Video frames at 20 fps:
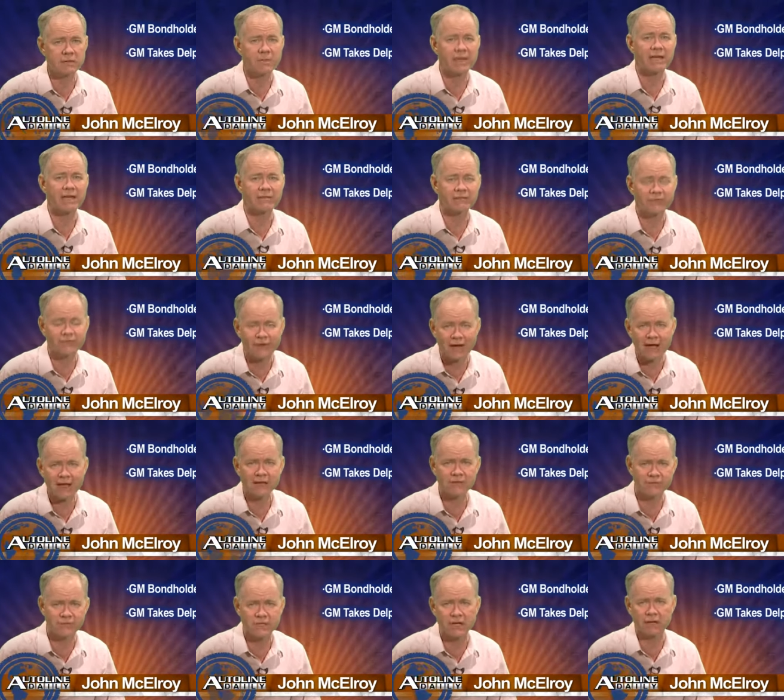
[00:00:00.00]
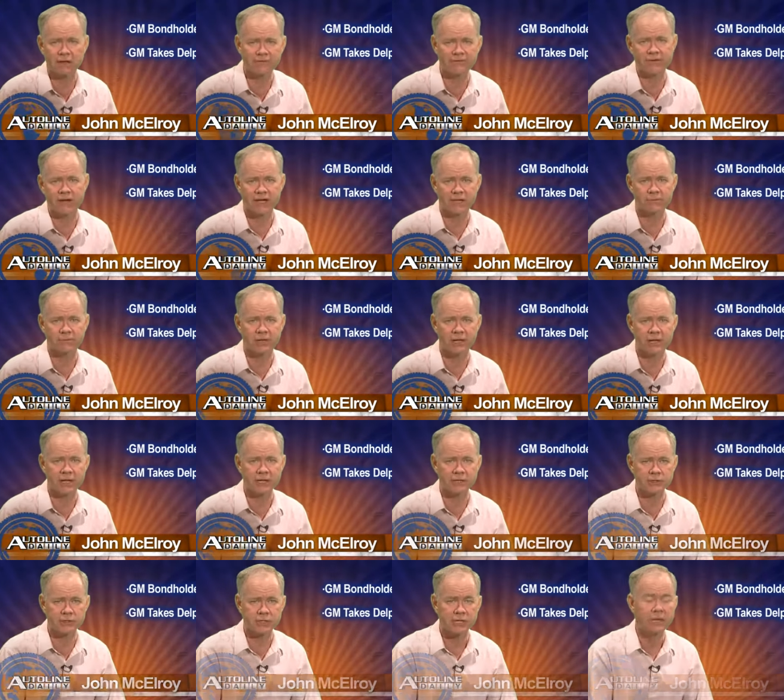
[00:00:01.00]
back five Delphi
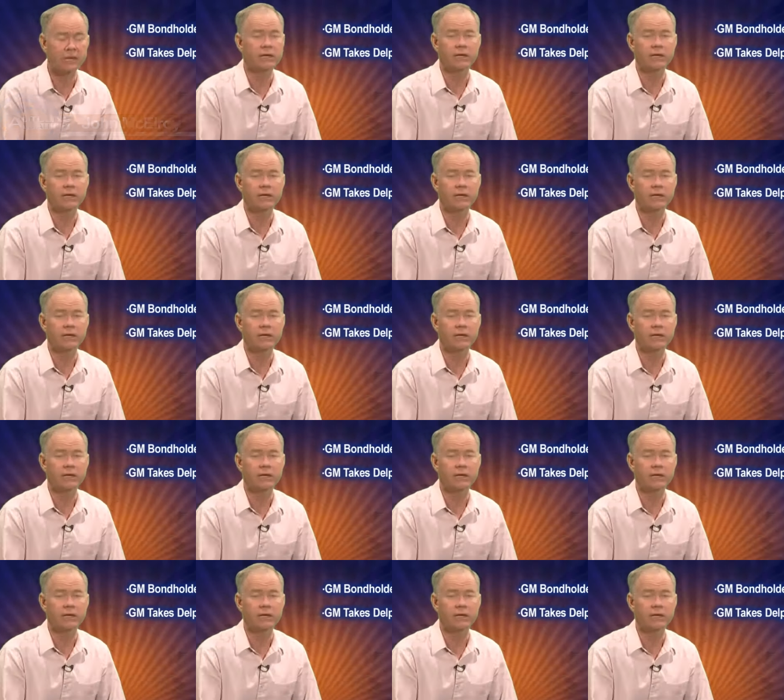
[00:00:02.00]
plants,